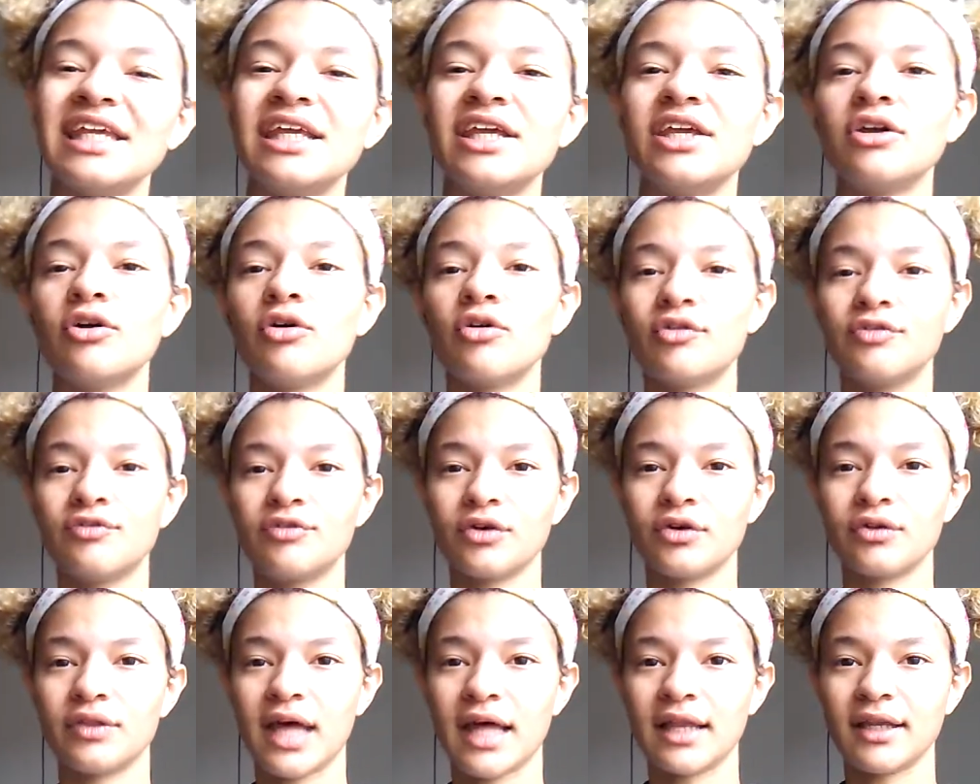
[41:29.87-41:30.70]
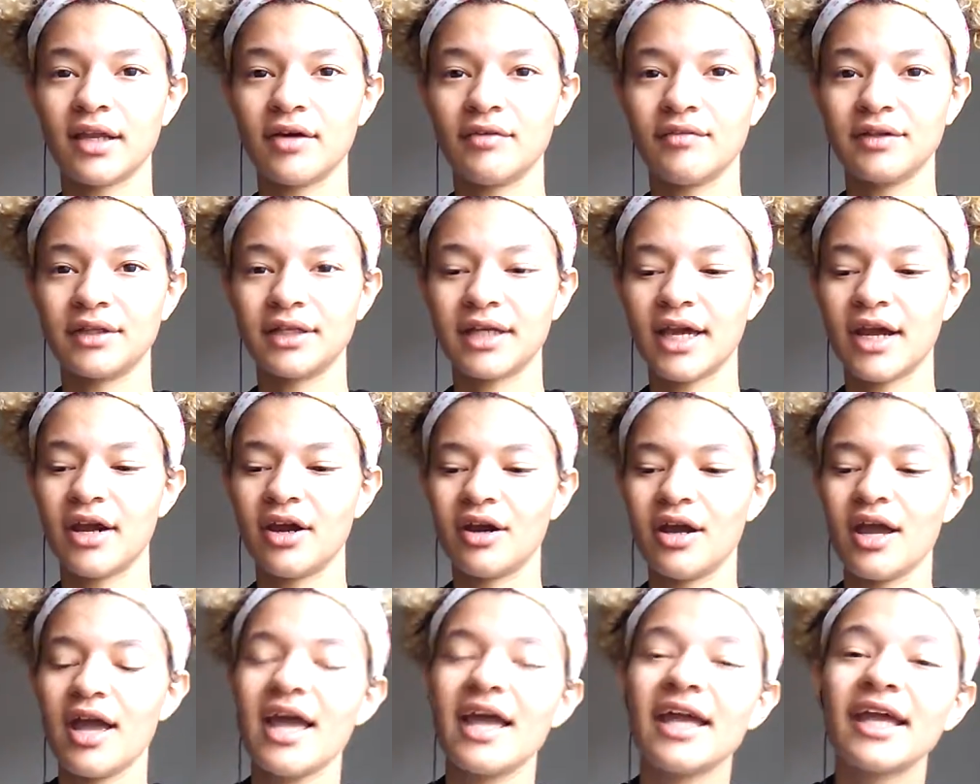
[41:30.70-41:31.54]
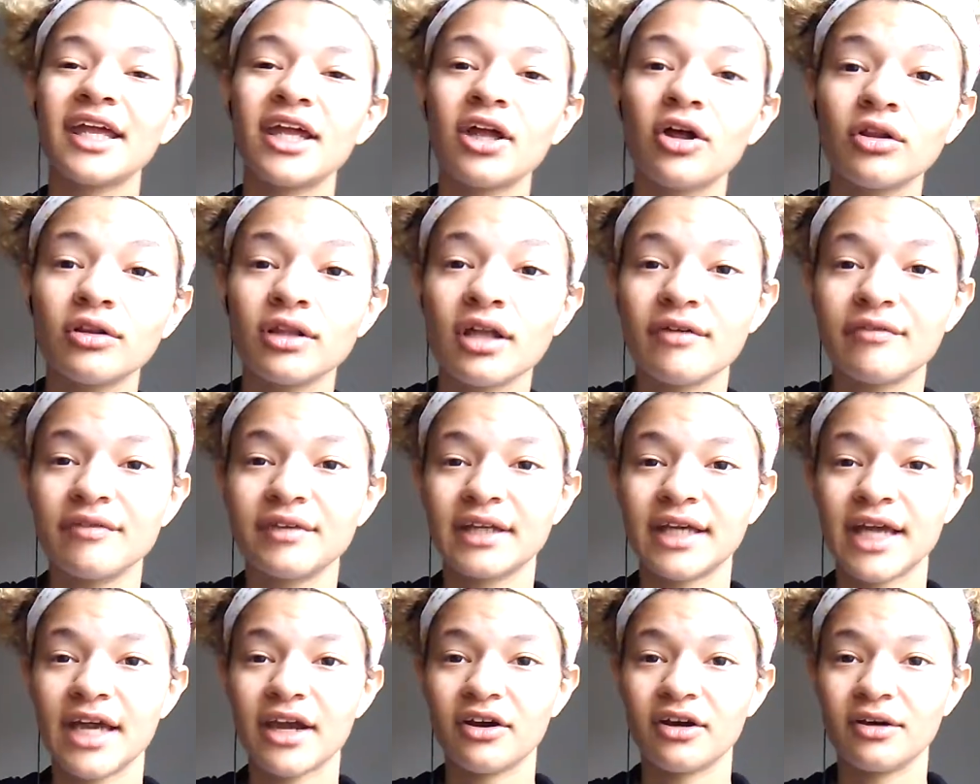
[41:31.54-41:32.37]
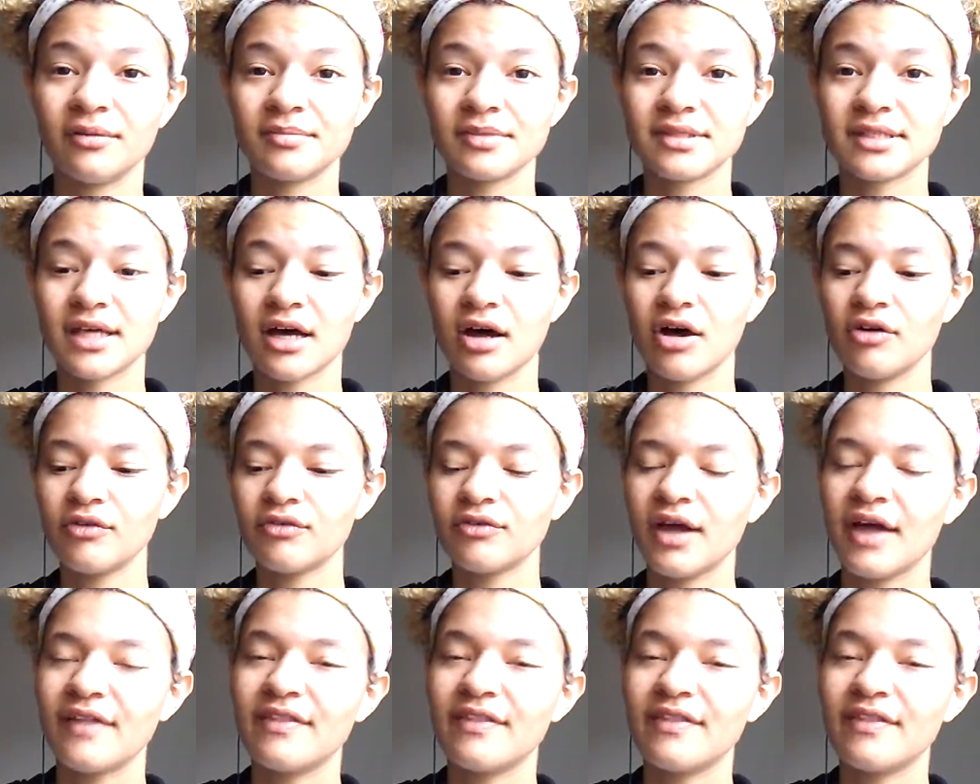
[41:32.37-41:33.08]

he'll feel that love and care. He'll love and care himself.